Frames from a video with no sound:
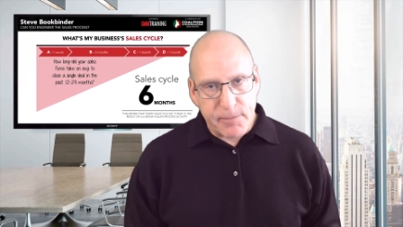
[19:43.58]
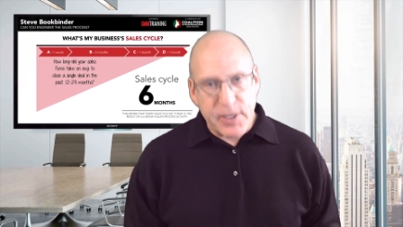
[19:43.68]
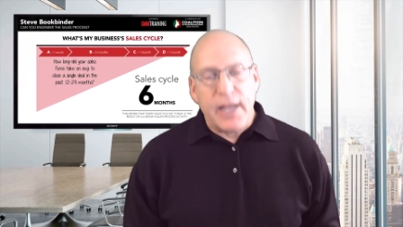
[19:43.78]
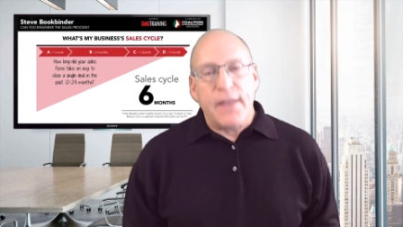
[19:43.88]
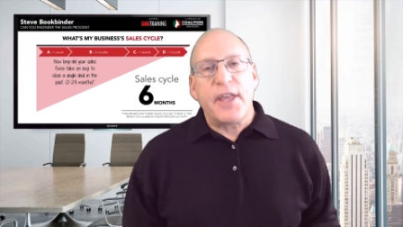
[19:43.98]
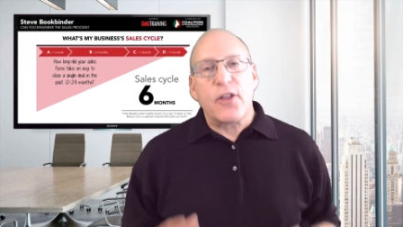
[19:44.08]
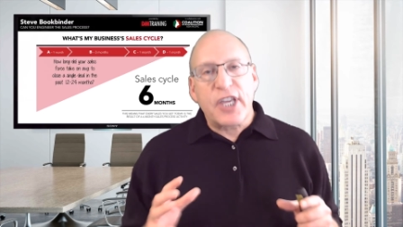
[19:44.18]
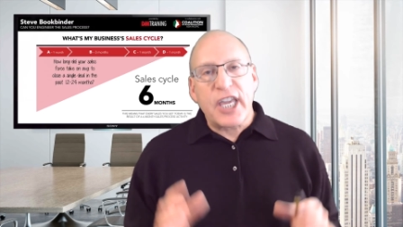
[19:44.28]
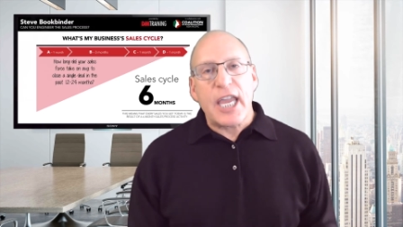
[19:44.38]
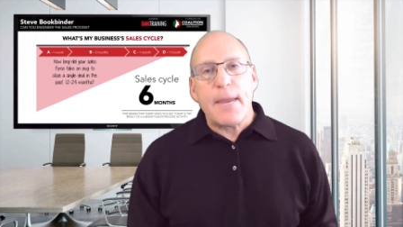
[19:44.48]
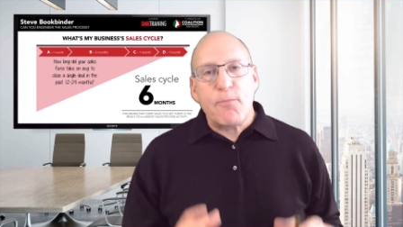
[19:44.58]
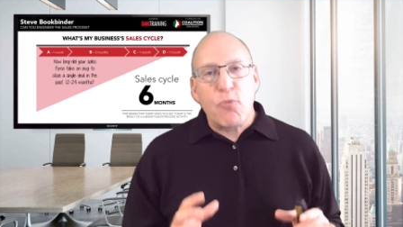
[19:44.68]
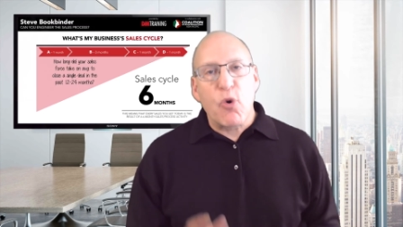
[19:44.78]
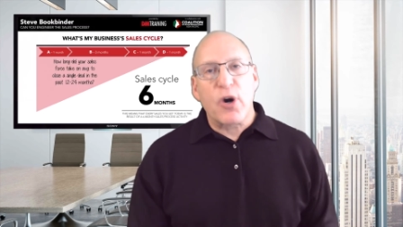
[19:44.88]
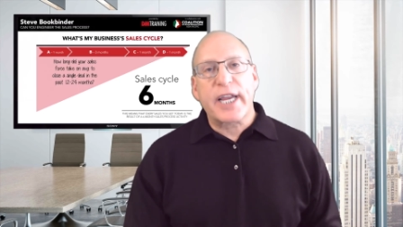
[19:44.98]
They'll keep
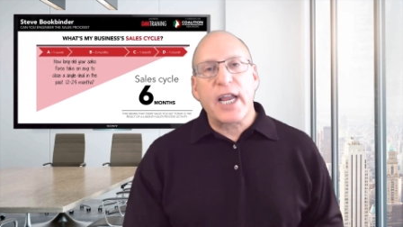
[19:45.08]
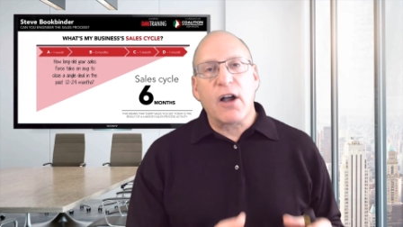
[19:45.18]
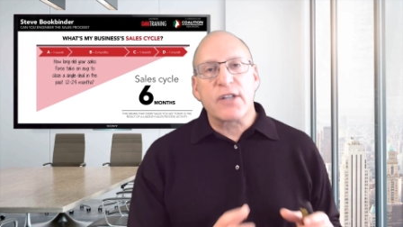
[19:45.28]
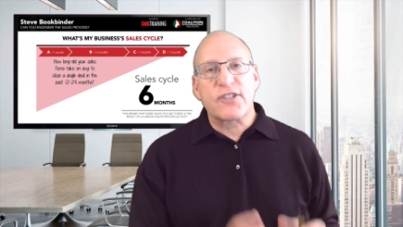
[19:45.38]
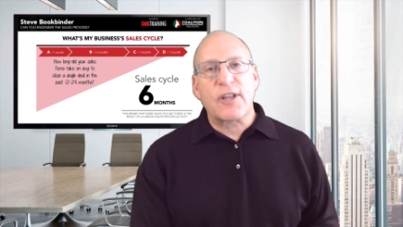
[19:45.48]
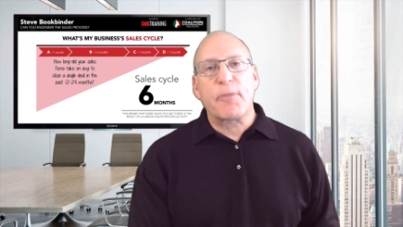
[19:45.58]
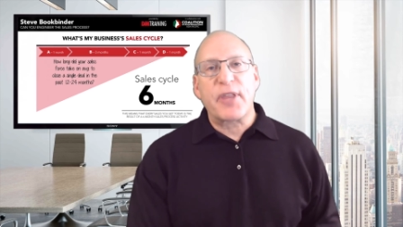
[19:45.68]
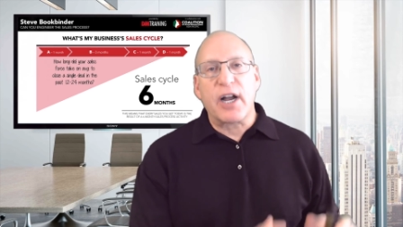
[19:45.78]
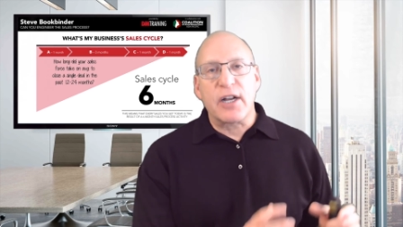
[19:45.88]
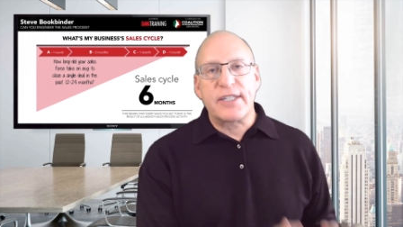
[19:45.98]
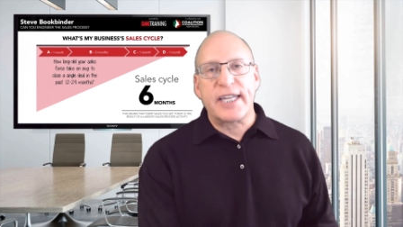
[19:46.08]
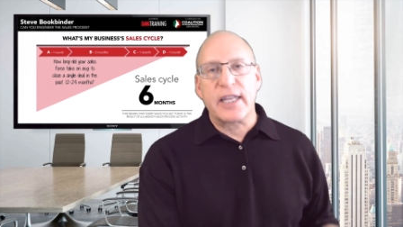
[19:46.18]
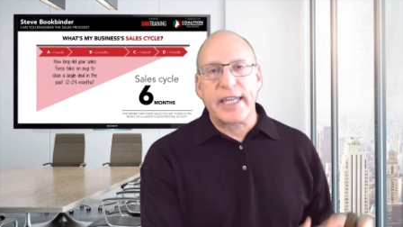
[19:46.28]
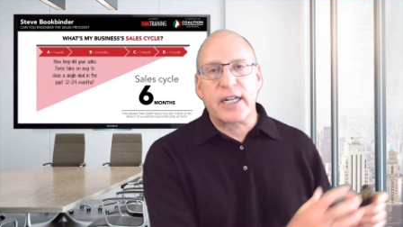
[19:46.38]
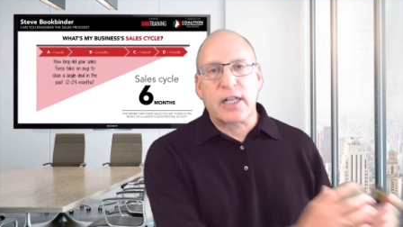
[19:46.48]
working on something until
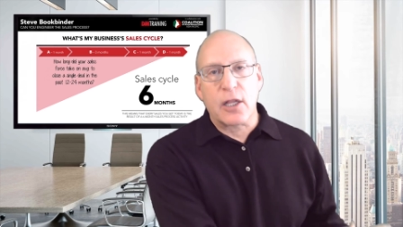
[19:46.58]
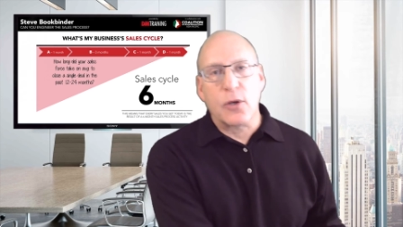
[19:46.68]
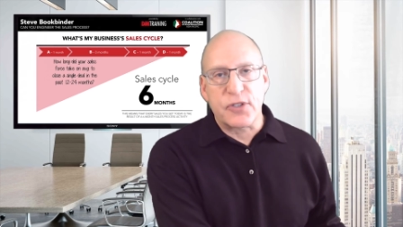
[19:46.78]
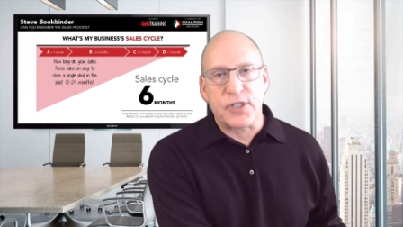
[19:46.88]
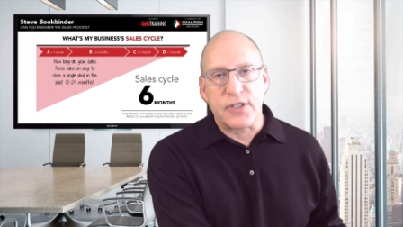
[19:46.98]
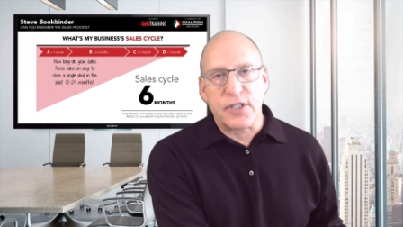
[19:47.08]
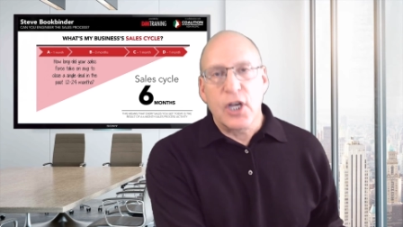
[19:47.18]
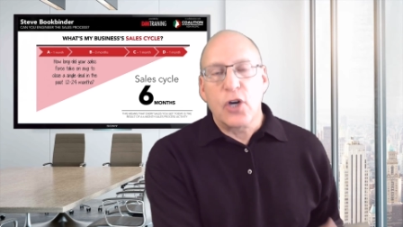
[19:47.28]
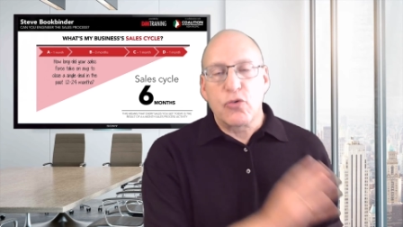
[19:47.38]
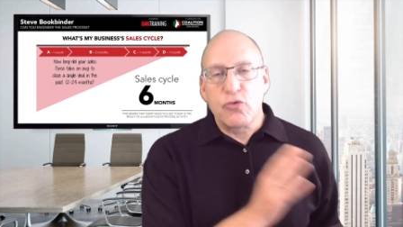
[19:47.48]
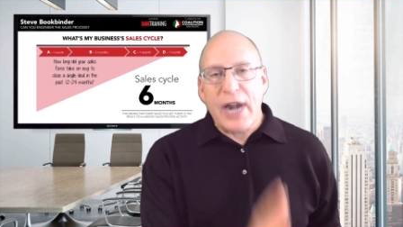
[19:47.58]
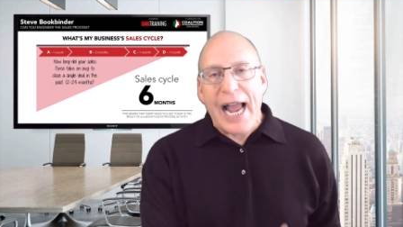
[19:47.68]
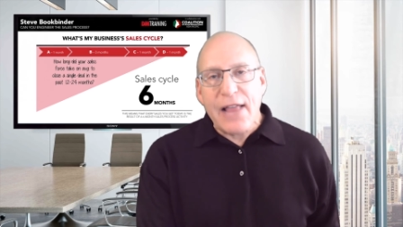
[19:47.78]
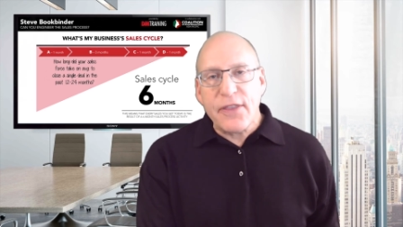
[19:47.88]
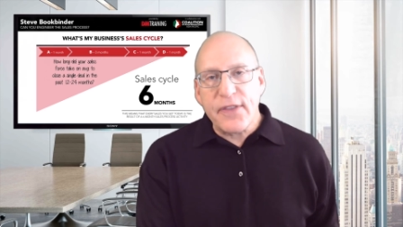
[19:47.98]
it closes,
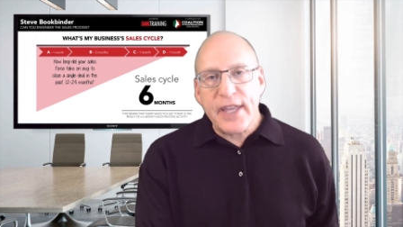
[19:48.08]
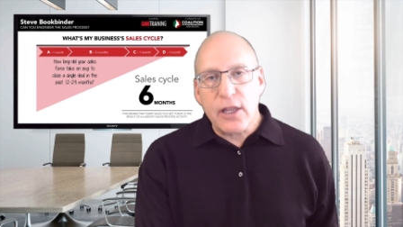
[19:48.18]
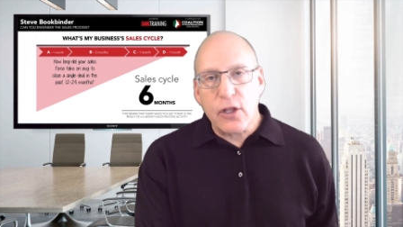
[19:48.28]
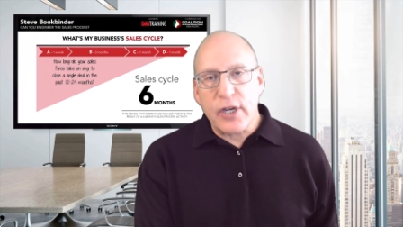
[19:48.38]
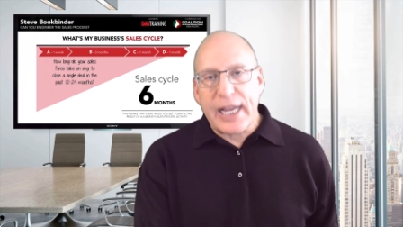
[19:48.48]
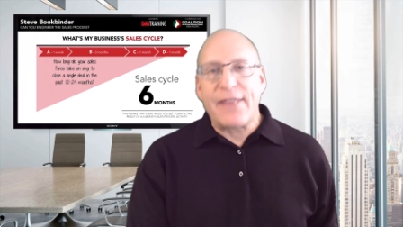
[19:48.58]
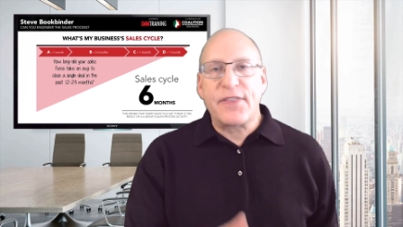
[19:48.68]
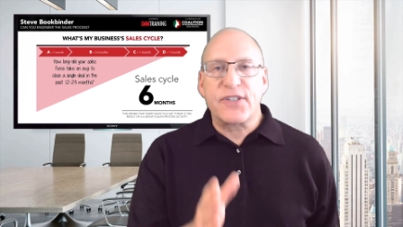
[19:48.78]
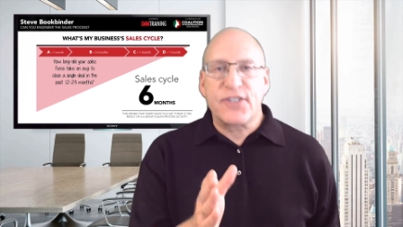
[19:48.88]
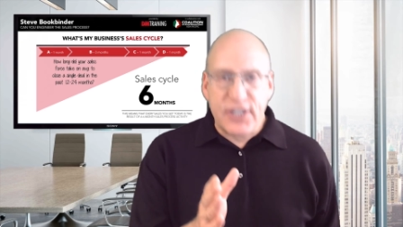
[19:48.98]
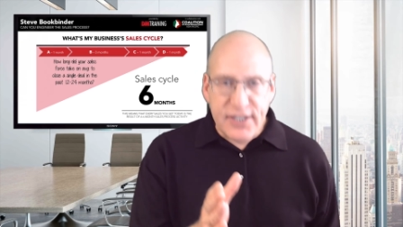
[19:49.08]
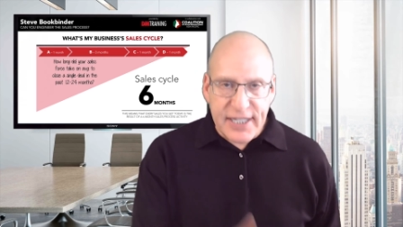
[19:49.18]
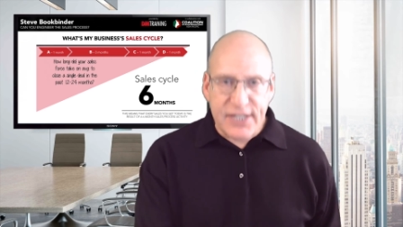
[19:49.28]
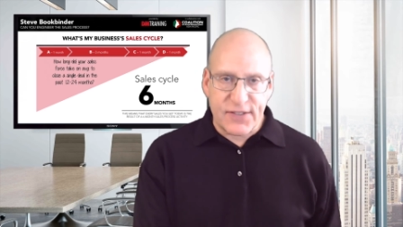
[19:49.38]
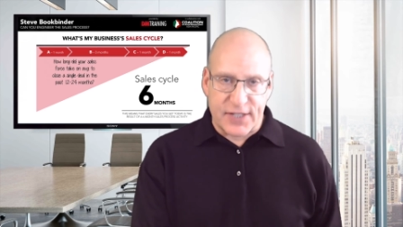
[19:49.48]
rather than look at the
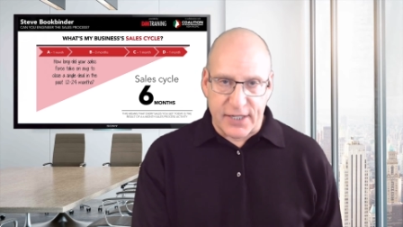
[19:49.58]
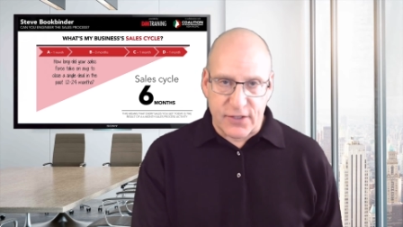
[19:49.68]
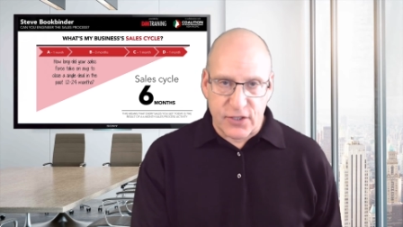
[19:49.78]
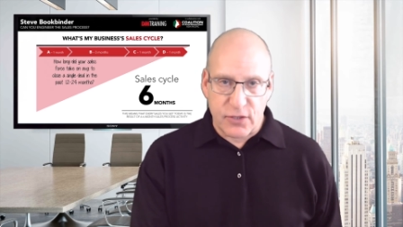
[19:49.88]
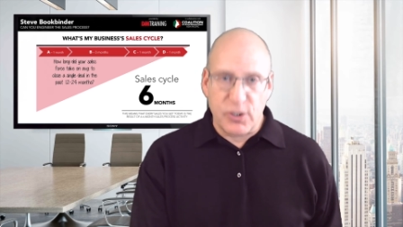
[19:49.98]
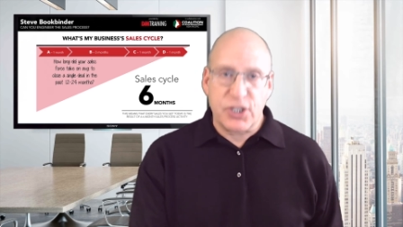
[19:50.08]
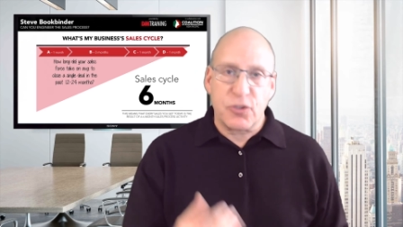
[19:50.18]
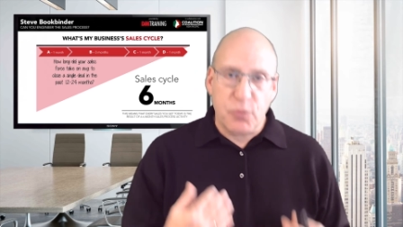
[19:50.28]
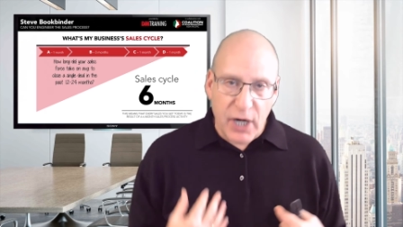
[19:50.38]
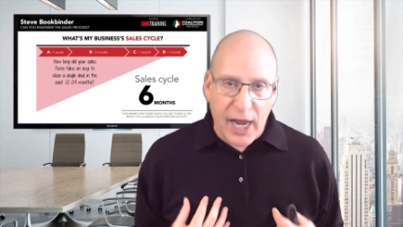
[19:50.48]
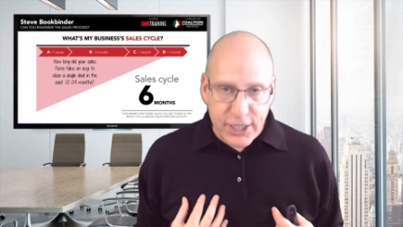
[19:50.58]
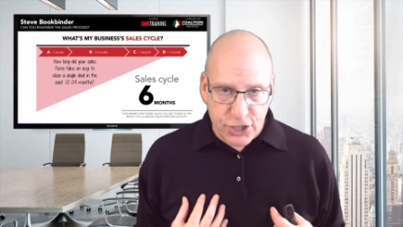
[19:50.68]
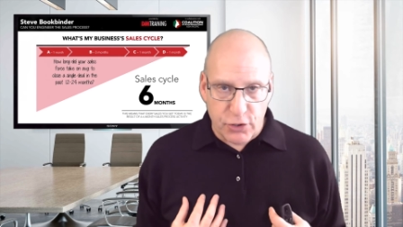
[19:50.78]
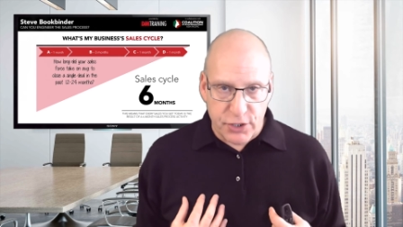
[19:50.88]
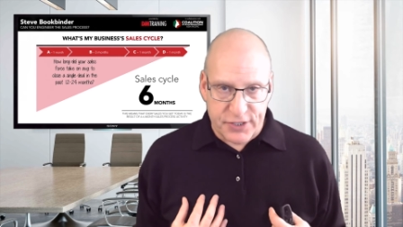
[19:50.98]
statistics, which is what I
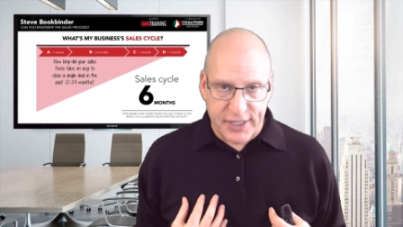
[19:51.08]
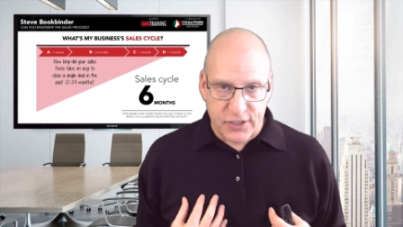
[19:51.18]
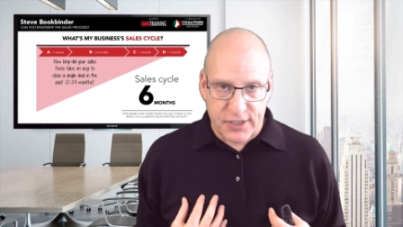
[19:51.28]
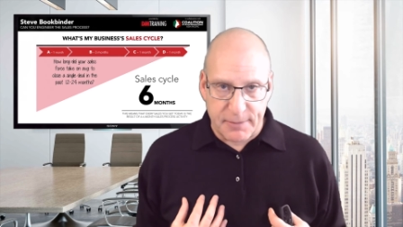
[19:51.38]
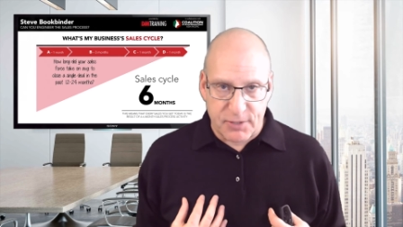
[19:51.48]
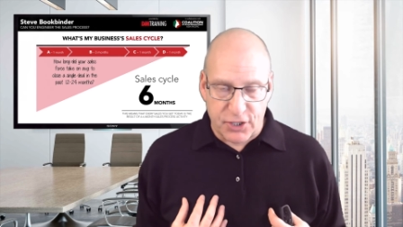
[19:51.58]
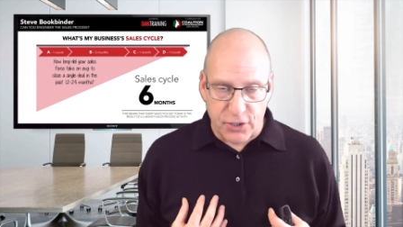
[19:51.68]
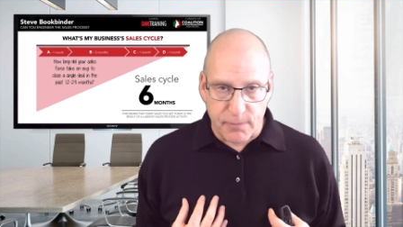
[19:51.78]
show your sales team to do.